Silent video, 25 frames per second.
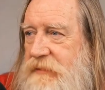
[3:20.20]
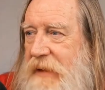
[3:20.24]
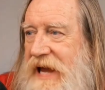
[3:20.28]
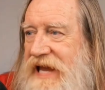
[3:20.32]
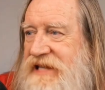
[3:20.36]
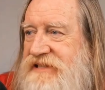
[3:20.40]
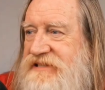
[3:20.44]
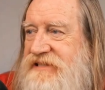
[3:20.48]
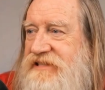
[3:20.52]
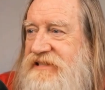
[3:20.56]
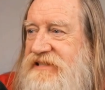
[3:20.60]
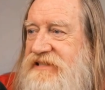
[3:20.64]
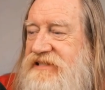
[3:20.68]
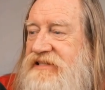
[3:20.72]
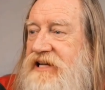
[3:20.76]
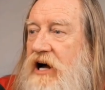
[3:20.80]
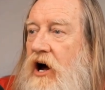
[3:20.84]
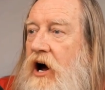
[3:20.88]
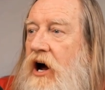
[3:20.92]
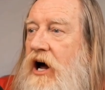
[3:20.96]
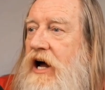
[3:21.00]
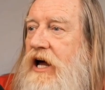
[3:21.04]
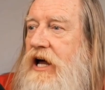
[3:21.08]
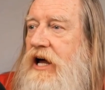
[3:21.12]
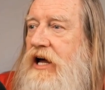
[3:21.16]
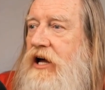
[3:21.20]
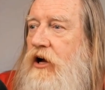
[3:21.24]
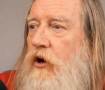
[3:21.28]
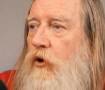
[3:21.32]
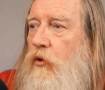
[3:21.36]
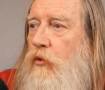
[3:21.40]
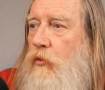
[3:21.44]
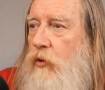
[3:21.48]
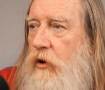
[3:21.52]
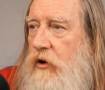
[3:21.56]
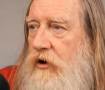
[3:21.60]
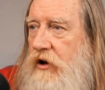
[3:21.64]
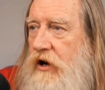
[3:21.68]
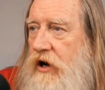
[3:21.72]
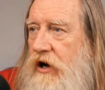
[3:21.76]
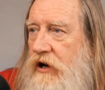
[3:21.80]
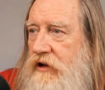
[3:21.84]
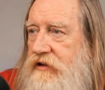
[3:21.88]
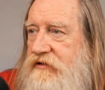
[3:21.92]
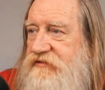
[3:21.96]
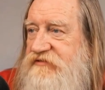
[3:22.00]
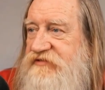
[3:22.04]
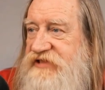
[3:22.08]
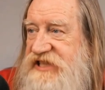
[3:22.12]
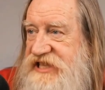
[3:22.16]
depends entirely on what
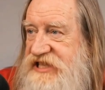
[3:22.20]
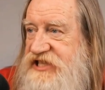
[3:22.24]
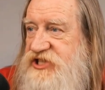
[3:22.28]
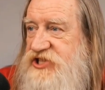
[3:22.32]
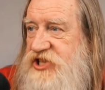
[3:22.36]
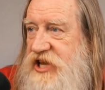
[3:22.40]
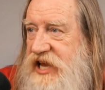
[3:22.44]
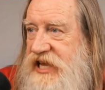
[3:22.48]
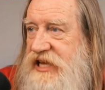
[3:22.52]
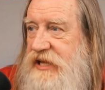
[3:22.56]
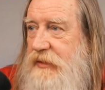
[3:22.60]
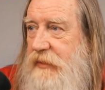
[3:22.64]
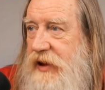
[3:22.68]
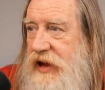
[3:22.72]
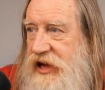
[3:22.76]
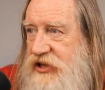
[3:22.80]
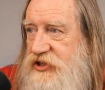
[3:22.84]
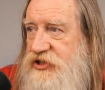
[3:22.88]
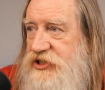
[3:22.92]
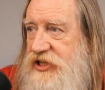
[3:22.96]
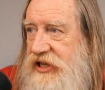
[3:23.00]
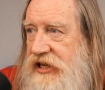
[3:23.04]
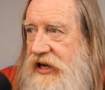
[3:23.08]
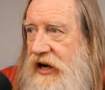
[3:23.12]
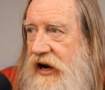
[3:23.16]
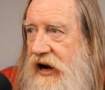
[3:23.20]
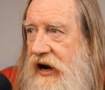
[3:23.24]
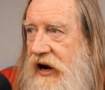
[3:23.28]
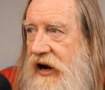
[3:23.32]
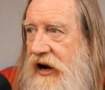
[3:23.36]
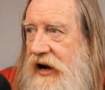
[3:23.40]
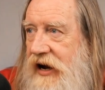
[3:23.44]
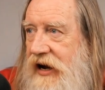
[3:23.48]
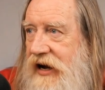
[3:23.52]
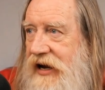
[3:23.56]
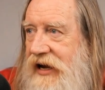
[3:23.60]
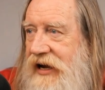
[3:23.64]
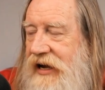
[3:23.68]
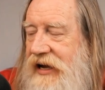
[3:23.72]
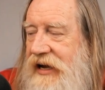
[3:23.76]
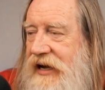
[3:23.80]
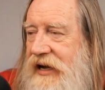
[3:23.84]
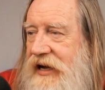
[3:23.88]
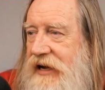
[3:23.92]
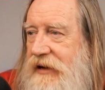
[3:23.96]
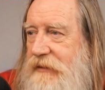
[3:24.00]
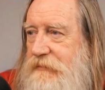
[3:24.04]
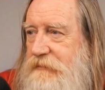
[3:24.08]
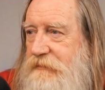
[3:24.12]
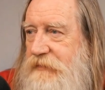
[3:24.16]
kind of DJ you actually are.
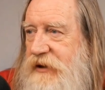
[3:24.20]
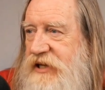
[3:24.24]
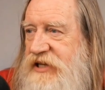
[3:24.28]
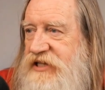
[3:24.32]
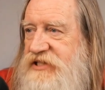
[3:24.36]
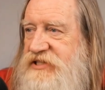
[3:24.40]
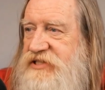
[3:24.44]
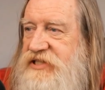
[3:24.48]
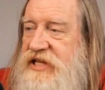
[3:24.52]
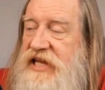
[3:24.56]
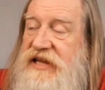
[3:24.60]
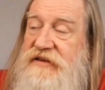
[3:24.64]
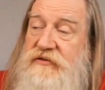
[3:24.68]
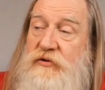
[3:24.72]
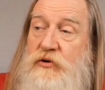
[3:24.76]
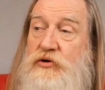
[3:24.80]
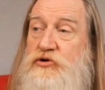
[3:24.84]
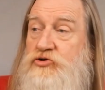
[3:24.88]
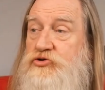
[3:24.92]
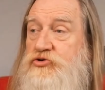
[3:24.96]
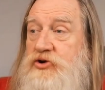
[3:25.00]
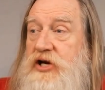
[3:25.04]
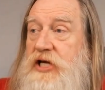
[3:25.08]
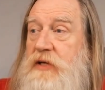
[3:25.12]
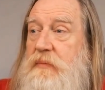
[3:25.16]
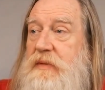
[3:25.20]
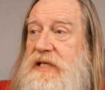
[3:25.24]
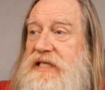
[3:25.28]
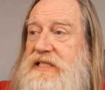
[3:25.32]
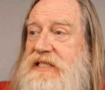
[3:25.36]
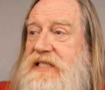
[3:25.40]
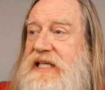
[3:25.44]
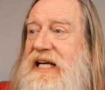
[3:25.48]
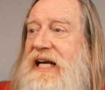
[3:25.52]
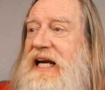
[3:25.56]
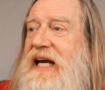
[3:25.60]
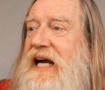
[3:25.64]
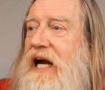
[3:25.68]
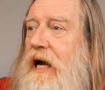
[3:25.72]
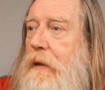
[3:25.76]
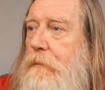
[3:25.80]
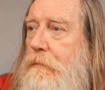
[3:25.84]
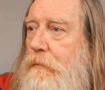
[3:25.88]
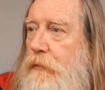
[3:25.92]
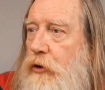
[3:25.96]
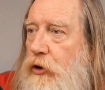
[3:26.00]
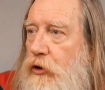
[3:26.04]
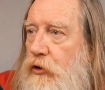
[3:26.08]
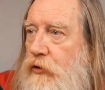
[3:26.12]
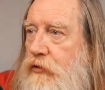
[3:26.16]
Because if your dream is
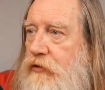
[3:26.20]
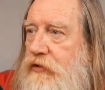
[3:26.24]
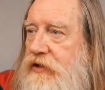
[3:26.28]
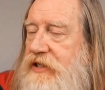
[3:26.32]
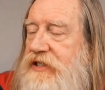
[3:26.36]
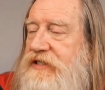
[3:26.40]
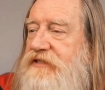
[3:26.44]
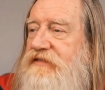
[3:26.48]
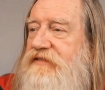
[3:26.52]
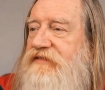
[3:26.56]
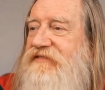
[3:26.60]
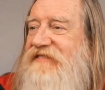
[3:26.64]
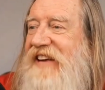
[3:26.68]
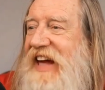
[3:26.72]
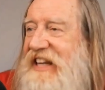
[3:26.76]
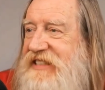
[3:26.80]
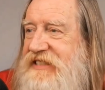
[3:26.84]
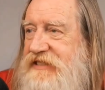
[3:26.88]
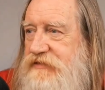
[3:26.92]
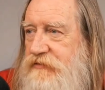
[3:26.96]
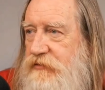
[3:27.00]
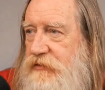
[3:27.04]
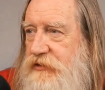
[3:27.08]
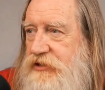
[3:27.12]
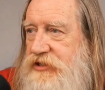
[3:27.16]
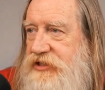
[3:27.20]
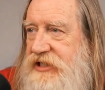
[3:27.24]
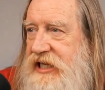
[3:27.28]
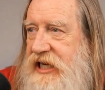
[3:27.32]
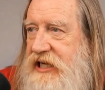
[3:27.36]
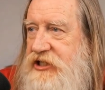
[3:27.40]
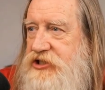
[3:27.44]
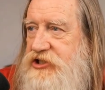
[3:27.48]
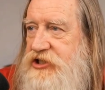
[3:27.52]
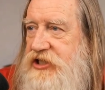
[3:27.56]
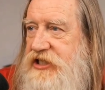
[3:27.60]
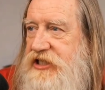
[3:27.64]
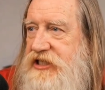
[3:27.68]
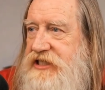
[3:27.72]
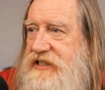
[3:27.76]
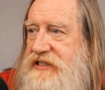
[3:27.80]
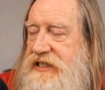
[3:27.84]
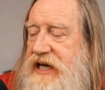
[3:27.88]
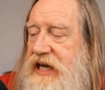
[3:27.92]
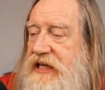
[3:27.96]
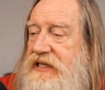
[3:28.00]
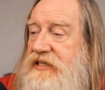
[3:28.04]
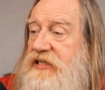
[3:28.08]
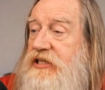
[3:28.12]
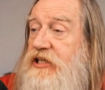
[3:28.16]
club booths, festival
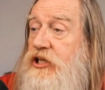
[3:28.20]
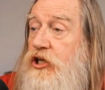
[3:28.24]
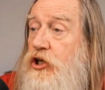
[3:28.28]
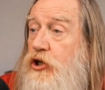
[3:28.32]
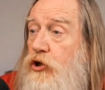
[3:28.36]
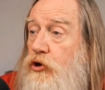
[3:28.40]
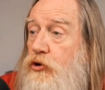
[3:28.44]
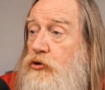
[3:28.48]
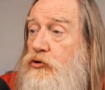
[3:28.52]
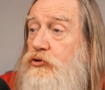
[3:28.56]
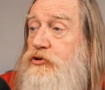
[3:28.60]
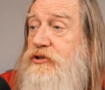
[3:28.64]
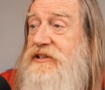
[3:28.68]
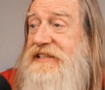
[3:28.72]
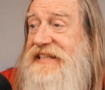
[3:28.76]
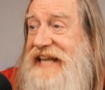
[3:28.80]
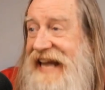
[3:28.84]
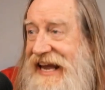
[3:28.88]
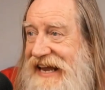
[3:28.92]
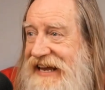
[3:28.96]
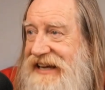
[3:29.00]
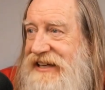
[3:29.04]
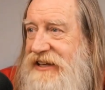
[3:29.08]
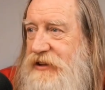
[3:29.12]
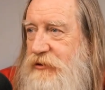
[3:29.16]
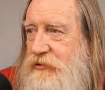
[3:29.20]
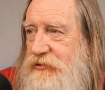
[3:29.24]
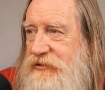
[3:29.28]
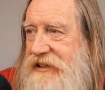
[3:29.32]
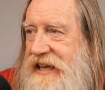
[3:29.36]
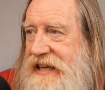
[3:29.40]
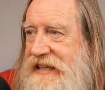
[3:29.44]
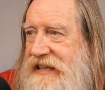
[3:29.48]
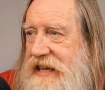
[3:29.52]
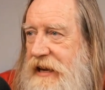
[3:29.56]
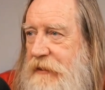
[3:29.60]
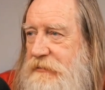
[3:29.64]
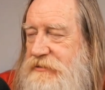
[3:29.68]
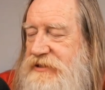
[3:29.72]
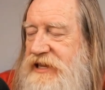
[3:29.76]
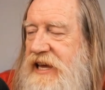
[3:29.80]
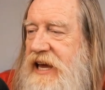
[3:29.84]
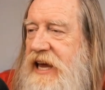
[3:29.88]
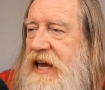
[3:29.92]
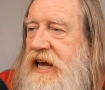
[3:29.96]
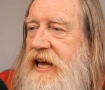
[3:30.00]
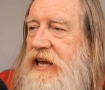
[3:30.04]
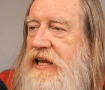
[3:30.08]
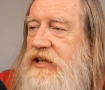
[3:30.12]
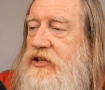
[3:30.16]
stages, and huge technical setups,
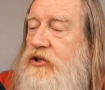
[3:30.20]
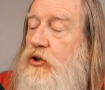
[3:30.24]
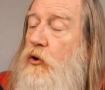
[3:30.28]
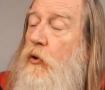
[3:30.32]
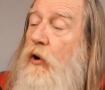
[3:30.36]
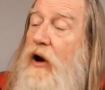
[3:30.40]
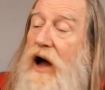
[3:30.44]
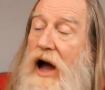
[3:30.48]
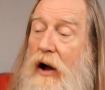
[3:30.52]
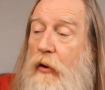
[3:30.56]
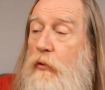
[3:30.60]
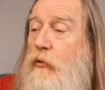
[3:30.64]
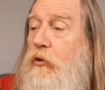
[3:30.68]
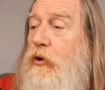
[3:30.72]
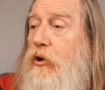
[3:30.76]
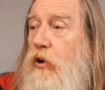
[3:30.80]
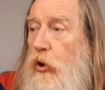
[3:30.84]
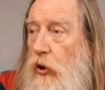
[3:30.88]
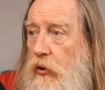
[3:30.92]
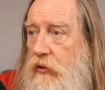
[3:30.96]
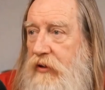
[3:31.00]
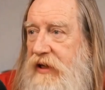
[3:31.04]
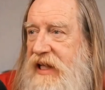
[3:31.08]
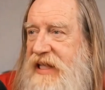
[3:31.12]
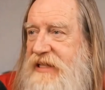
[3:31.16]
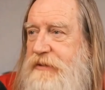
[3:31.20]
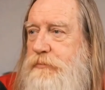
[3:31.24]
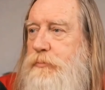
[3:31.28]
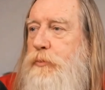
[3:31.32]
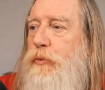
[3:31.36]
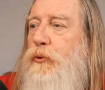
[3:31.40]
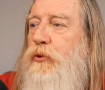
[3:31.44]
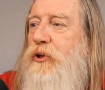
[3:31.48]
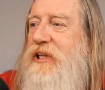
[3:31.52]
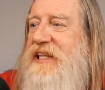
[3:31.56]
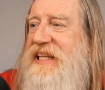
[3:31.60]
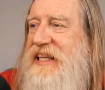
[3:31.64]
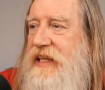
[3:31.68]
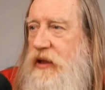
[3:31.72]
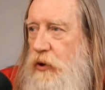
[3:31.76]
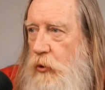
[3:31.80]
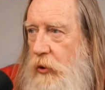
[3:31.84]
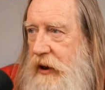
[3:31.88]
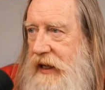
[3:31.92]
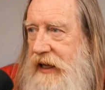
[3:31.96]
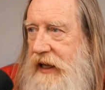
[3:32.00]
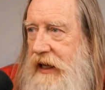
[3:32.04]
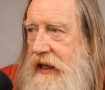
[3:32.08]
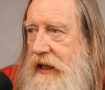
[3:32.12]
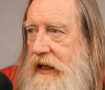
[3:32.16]
you'll outgrow this pretty
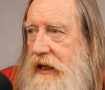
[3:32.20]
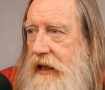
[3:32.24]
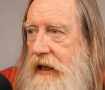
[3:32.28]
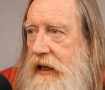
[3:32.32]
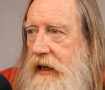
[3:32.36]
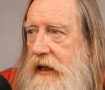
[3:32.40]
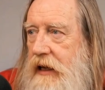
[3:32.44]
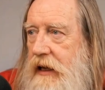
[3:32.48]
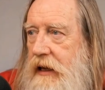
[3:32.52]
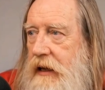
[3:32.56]
quickly.